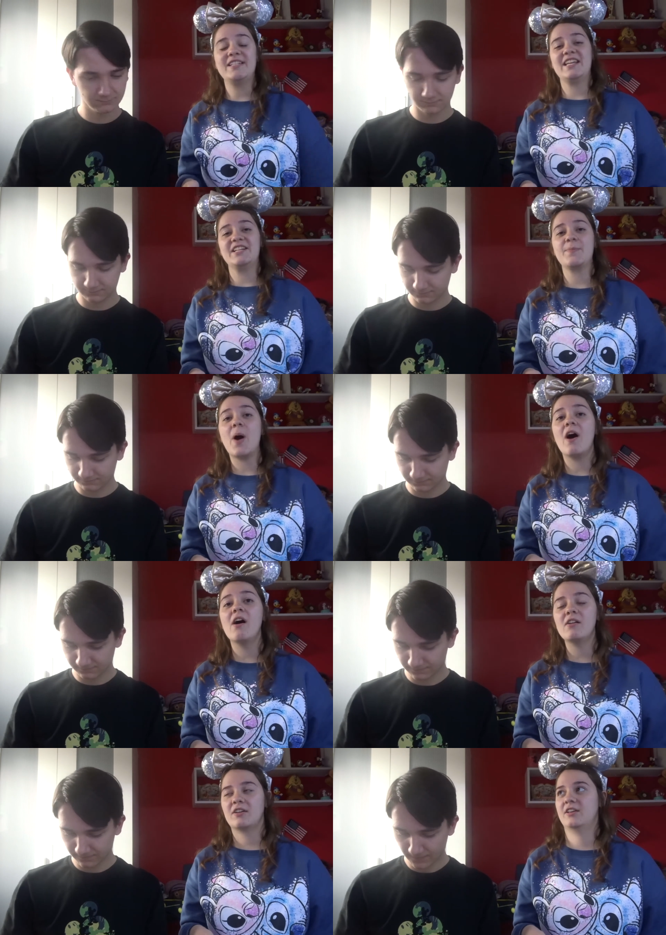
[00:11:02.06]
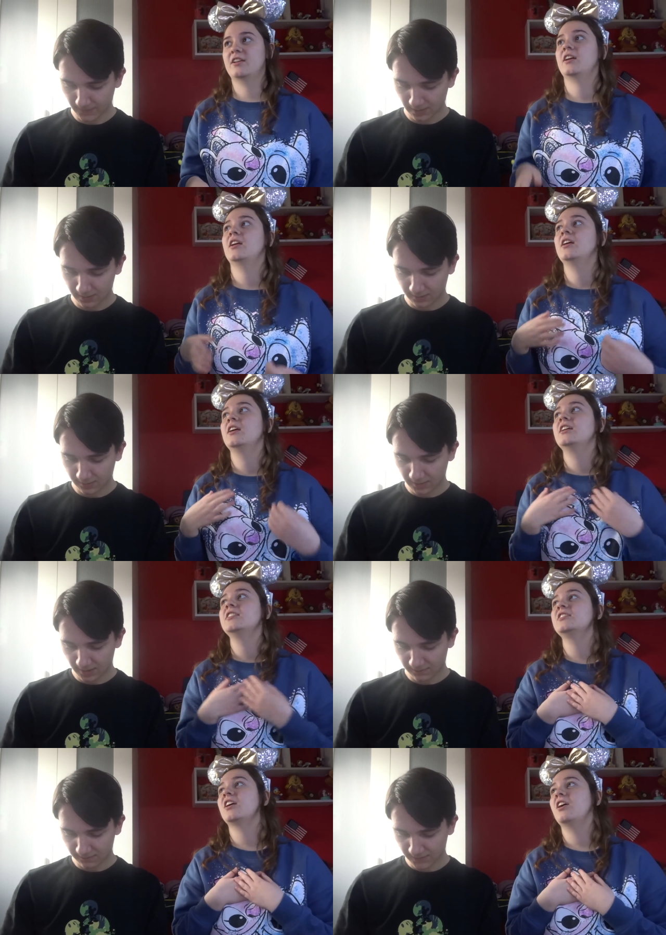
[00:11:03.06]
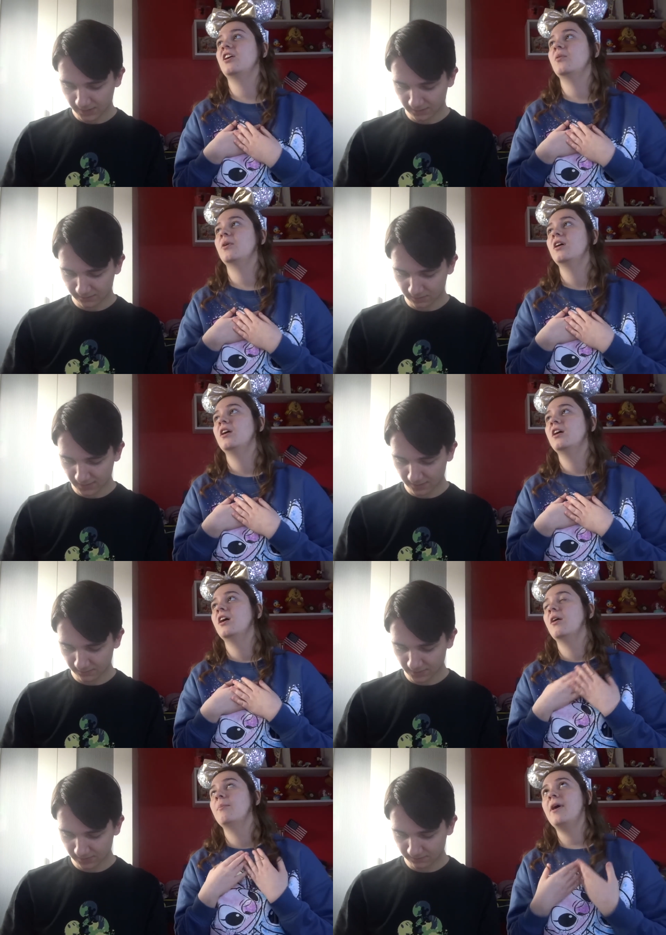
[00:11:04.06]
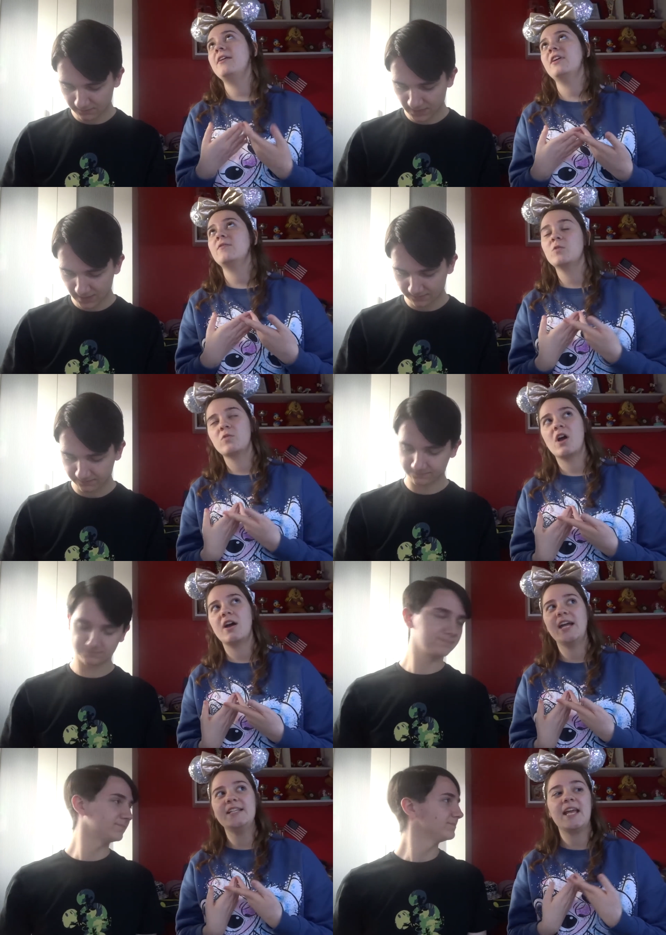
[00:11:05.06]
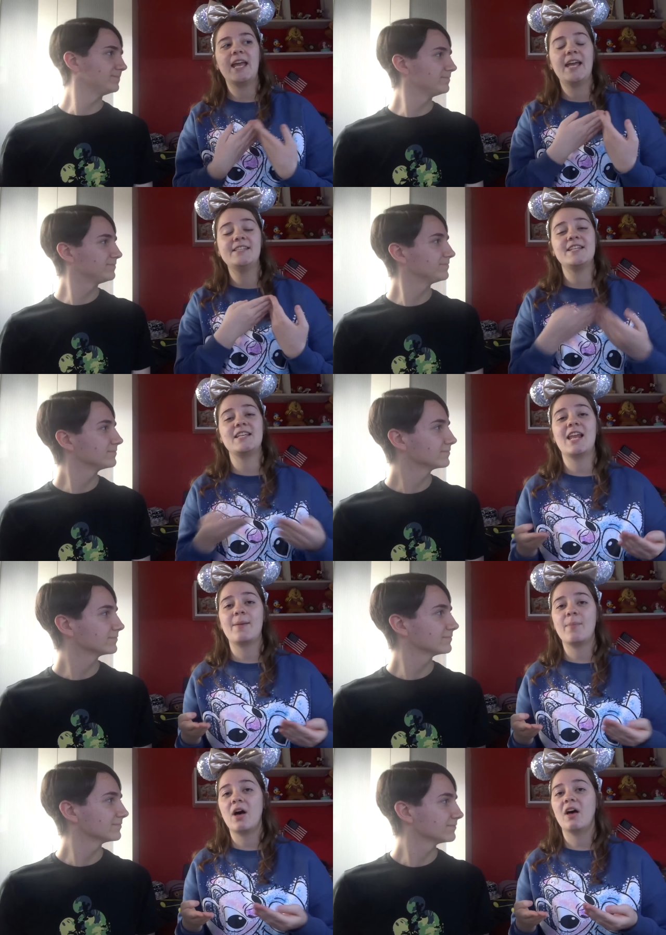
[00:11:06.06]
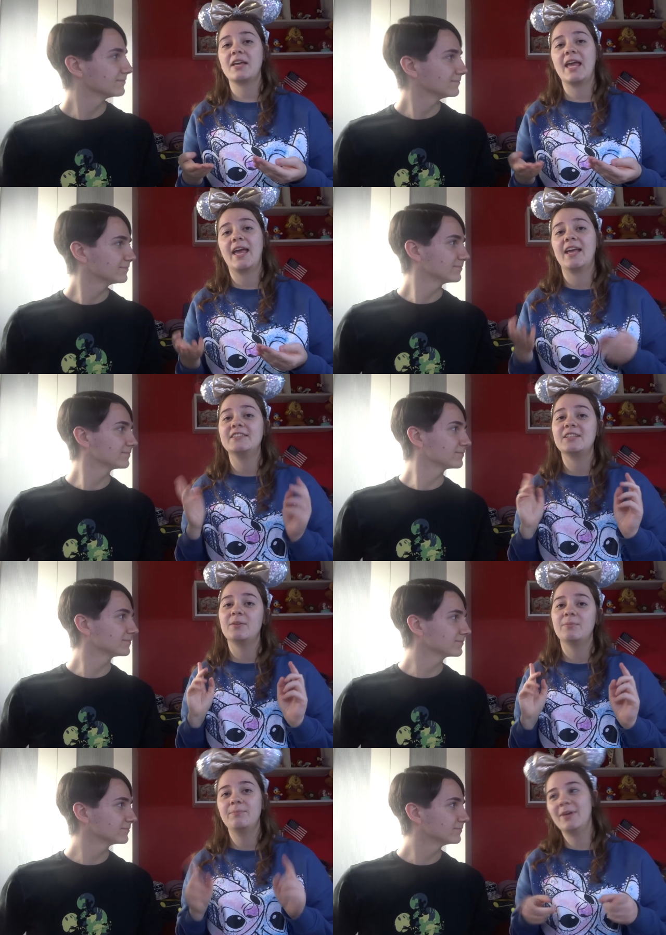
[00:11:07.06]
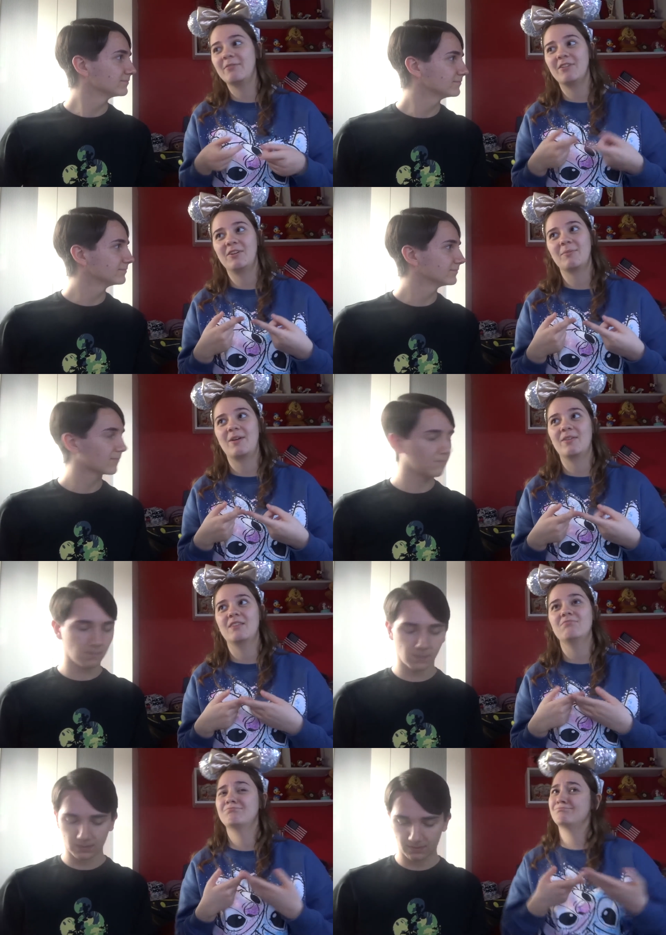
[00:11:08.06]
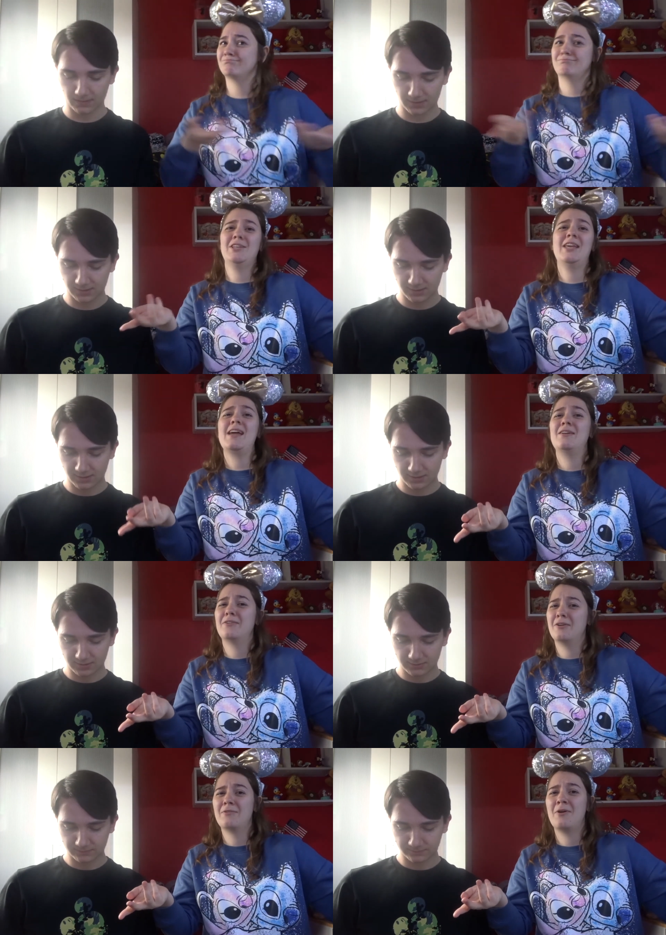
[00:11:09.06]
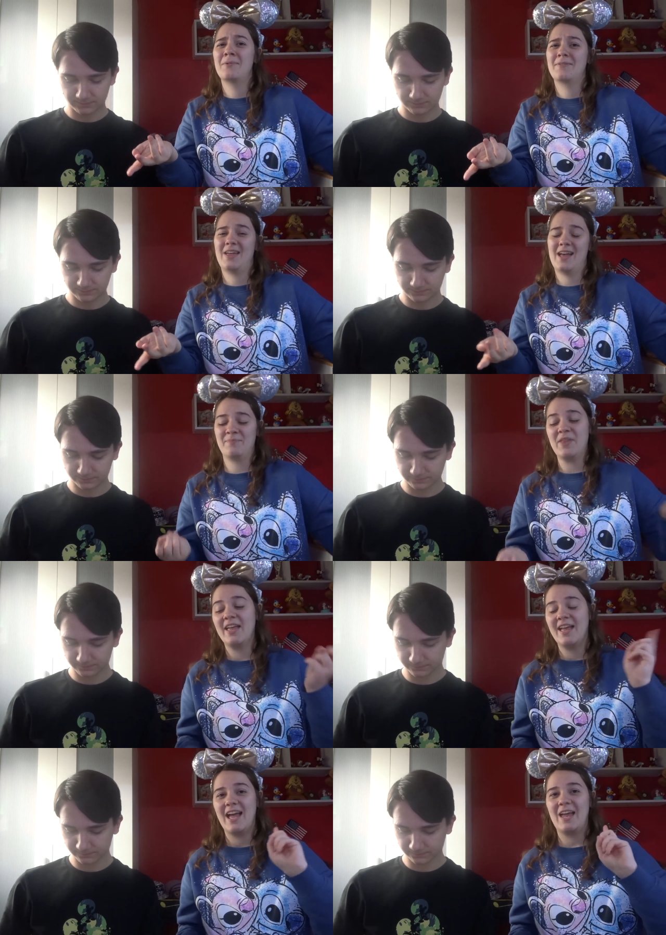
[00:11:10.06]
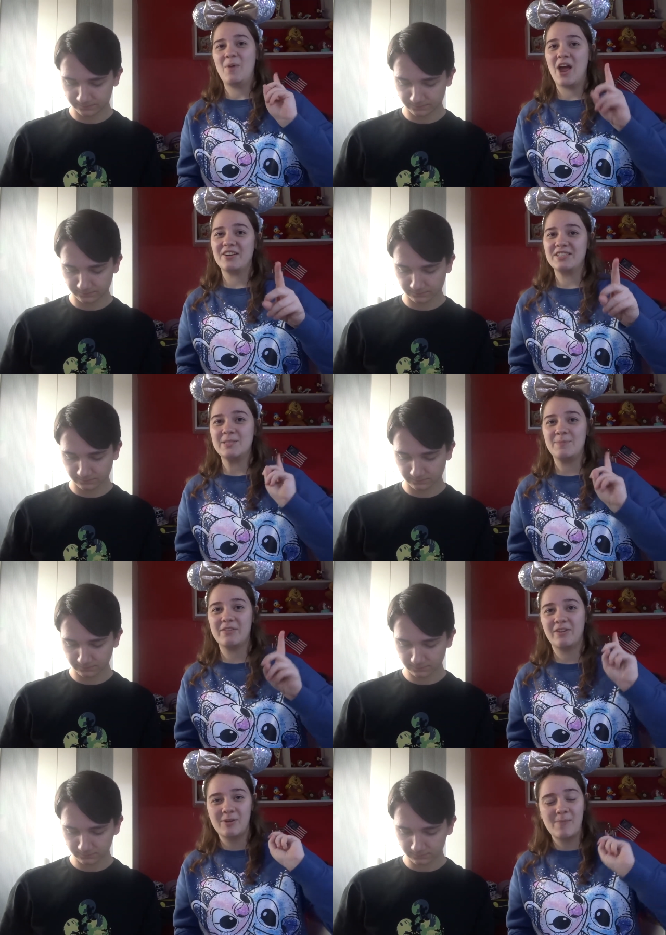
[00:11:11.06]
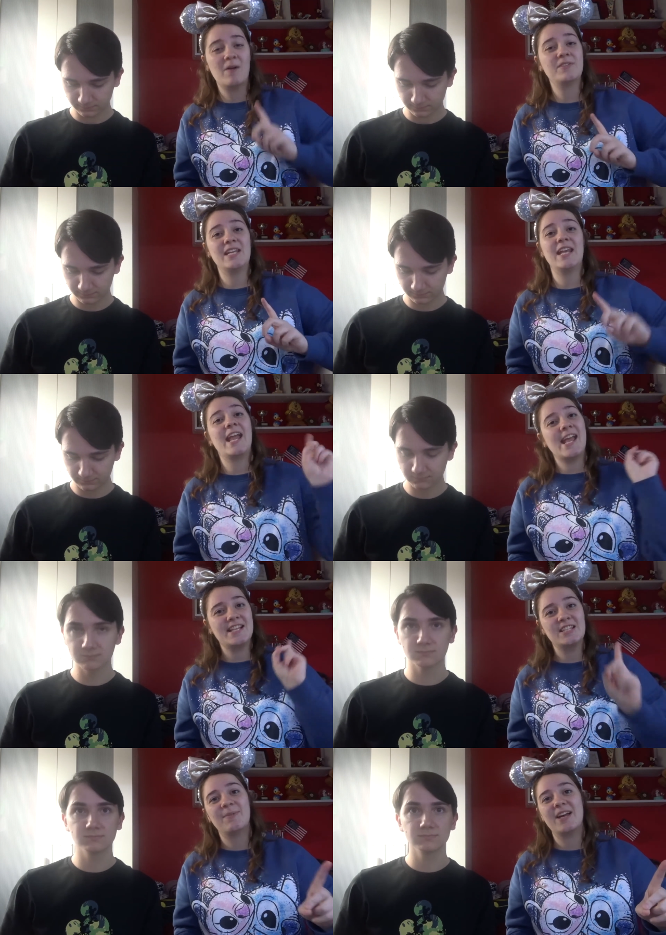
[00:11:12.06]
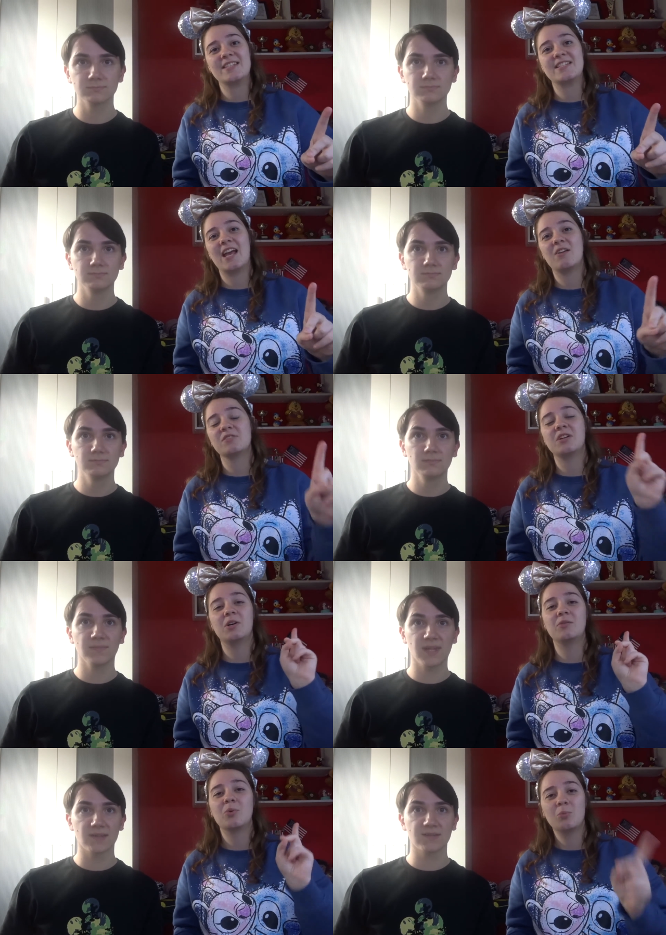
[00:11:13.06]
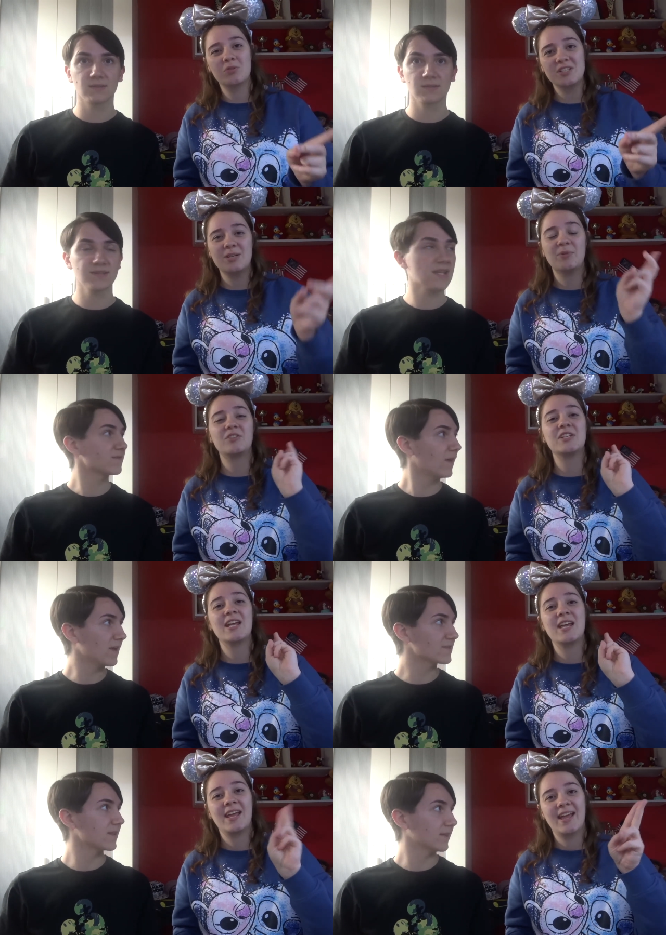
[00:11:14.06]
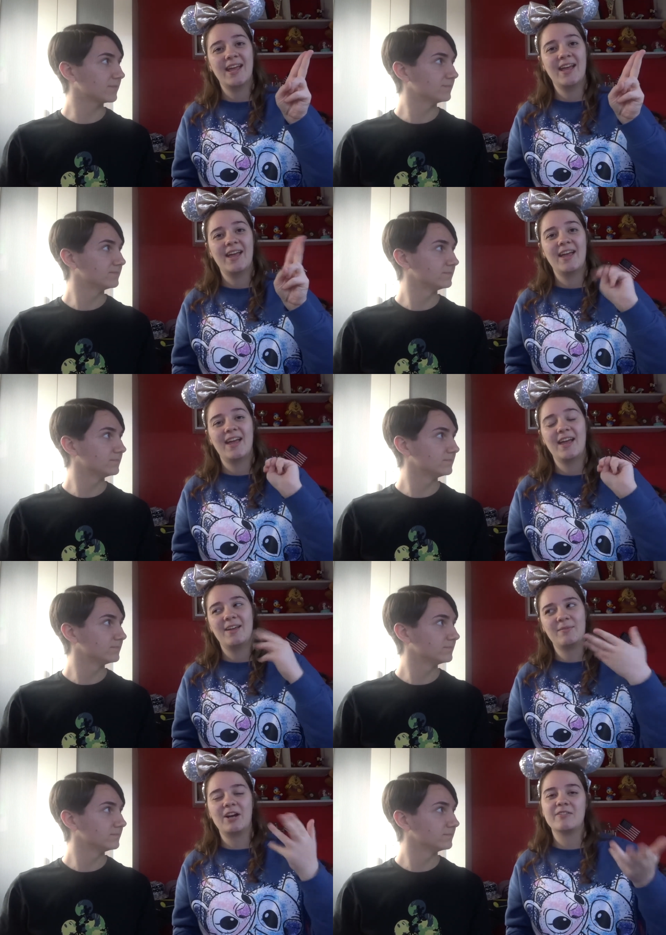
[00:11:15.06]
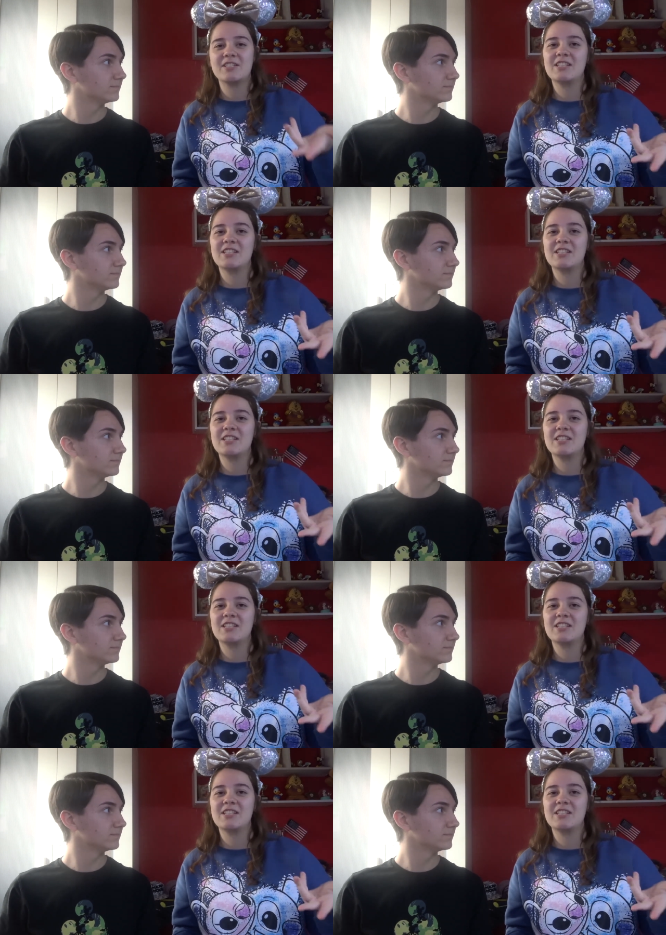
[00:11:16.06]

Speaker 1: in each park. So right. my favourite yeah. ride in Disneyland Park is Big Thunder Mountain. You cannot go wrong with that. And Paris's Big Thunder Mountain is the best out of yes, Walt Disney because it's faster. And Paris,